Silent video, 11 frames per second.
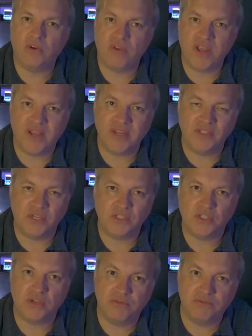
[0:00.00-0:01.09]

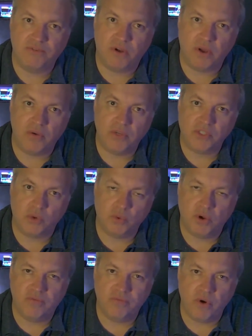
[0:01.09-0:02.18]
creators to follow the
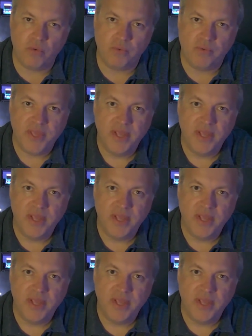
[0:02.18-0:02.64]
sort of route.